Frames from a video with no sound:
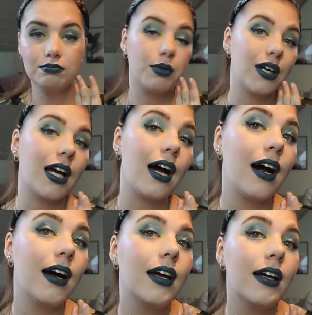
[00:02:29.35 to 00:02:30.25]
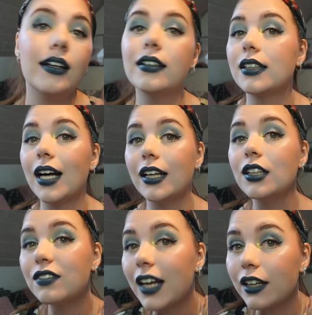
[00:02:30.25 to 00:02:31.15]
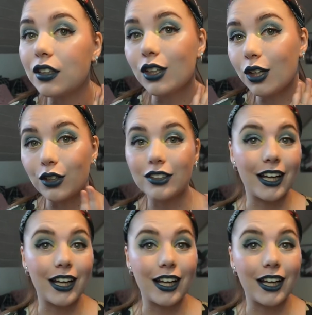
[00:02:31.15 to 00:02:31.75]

but I kind of like the look